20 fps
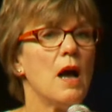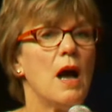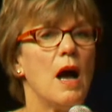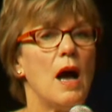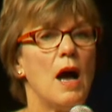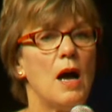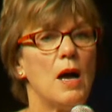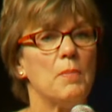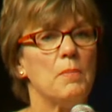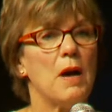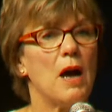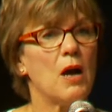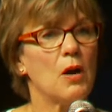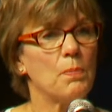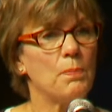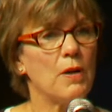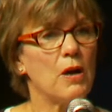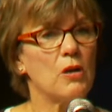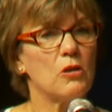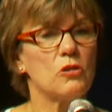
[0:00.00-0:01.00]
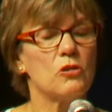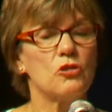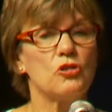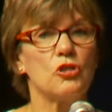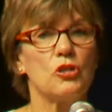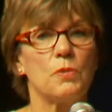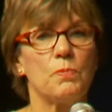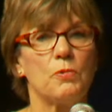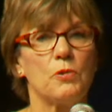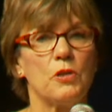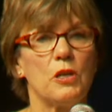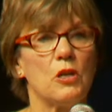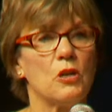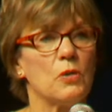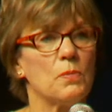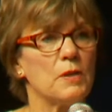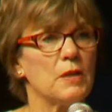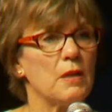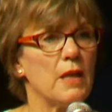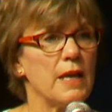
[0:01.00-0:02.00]
Our partnership with the
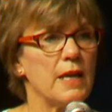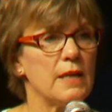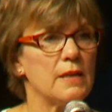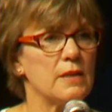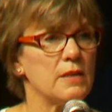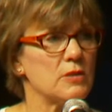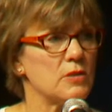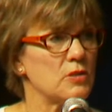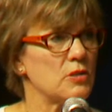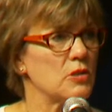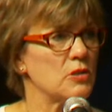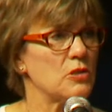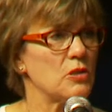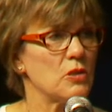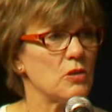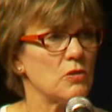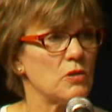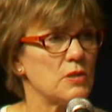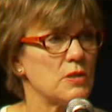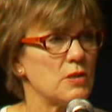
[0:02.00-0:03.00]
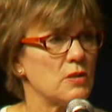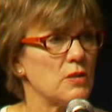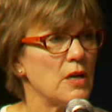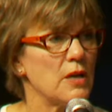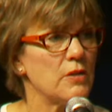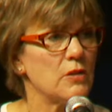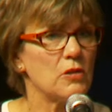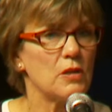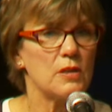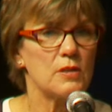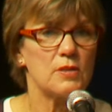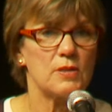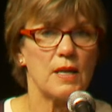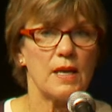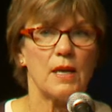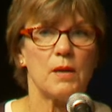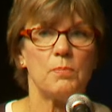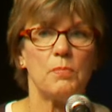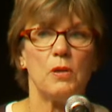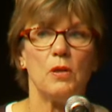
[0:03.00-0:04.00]
Urban Land Institute is another
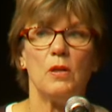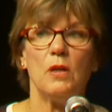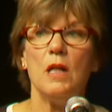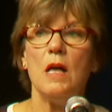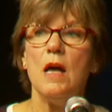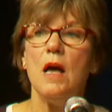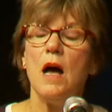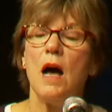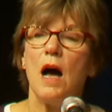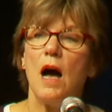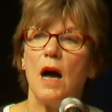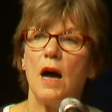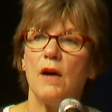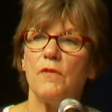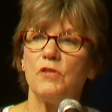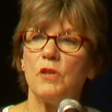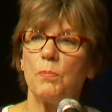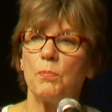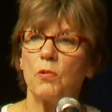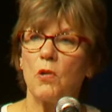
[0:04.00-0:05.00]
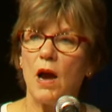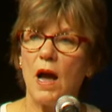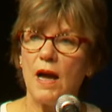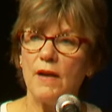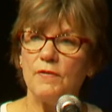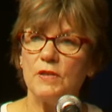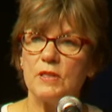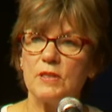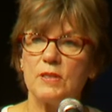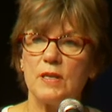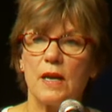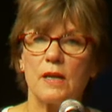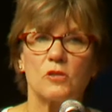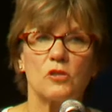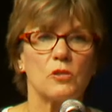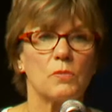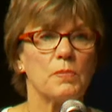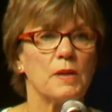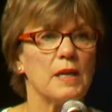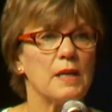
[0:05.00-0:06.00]
example of the private
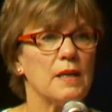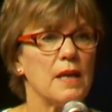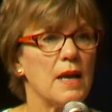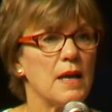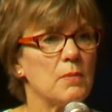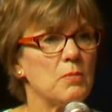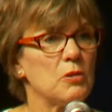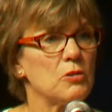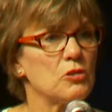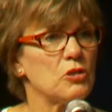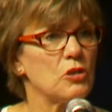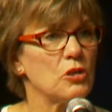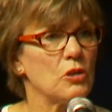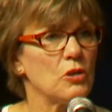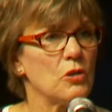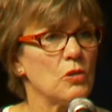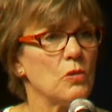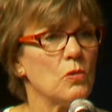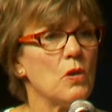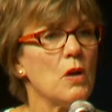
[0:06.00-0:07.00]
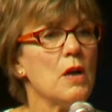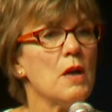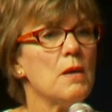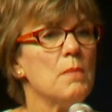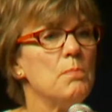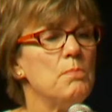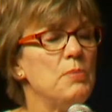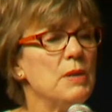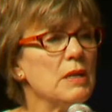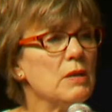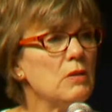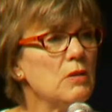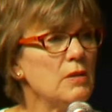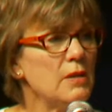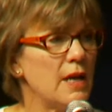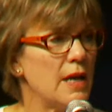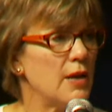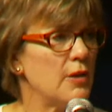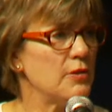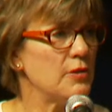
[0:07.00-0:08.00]
sector being able to
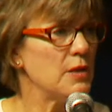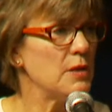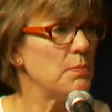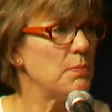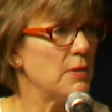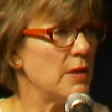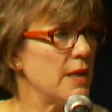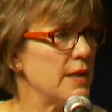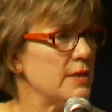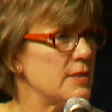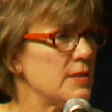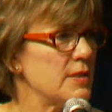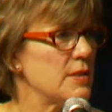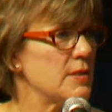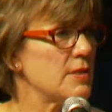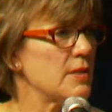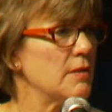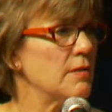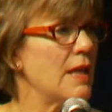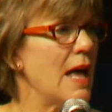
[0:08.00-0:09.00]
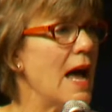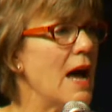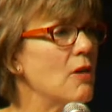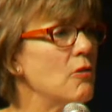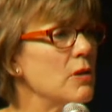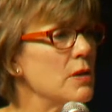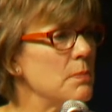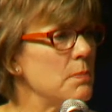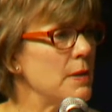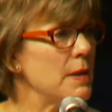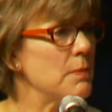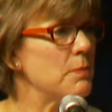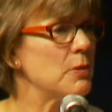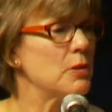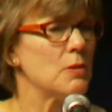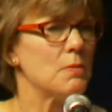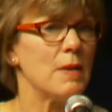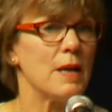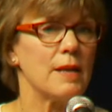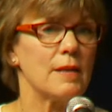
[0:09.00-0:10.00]
build healthy places, allowing people
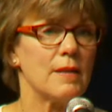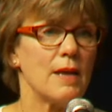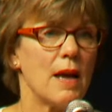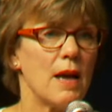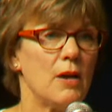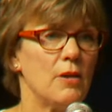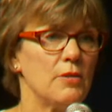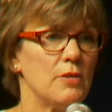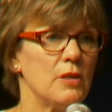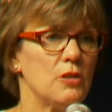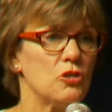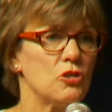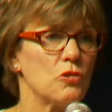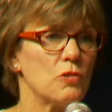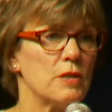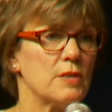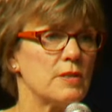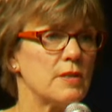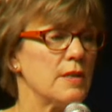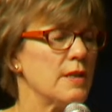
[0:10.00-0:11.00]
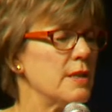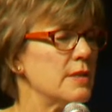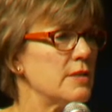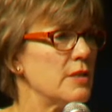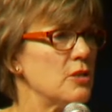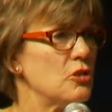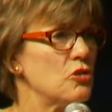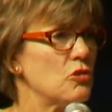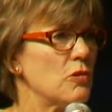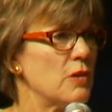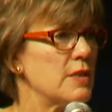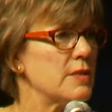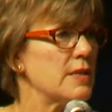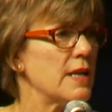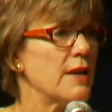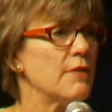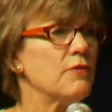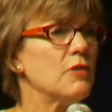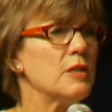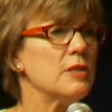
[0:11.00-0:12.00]
to make the healthy choice, the easy choice
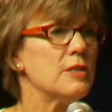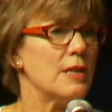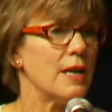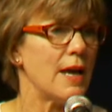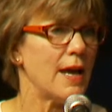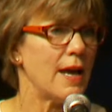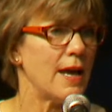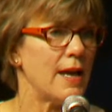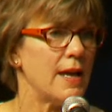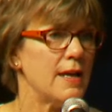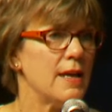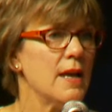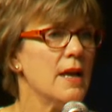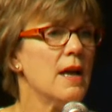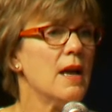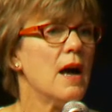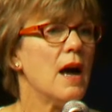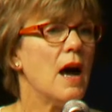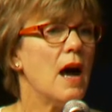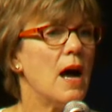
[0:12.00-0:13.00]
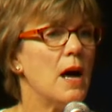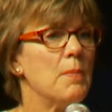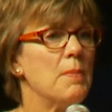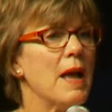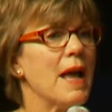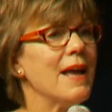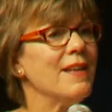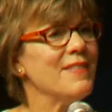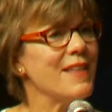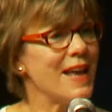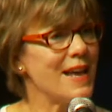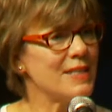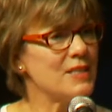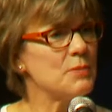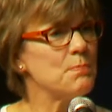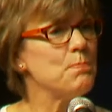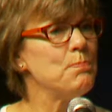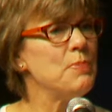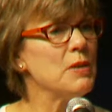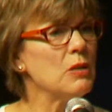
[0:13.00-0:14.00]
every day, and that's
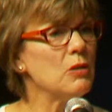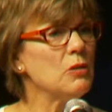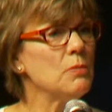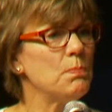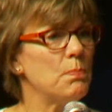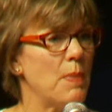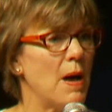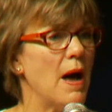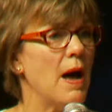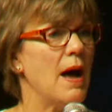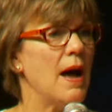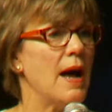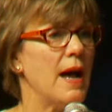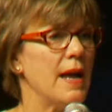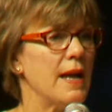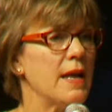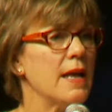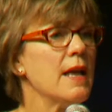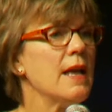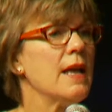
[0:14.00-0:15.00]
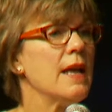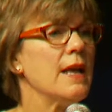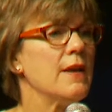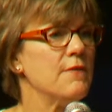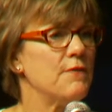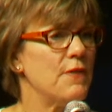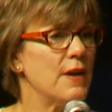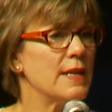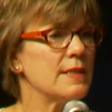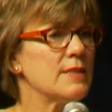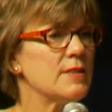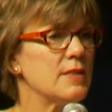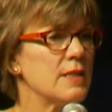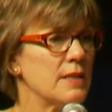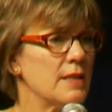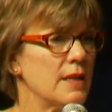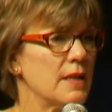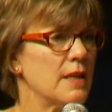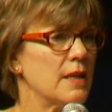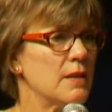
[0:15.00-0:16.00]
built by,
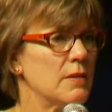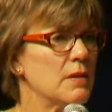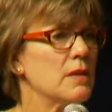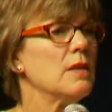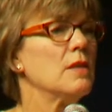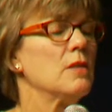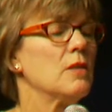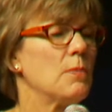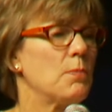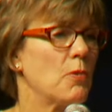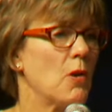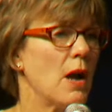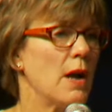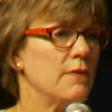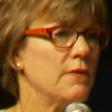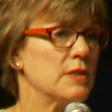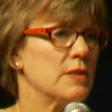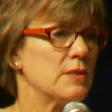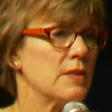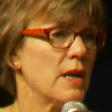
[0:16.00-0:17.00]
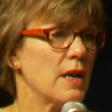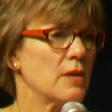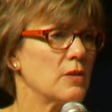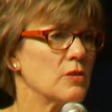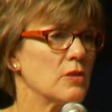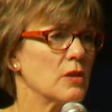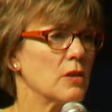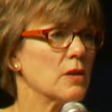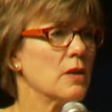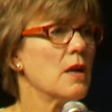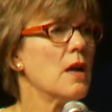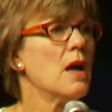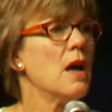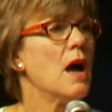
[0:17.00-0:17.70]
invested in, the private sector.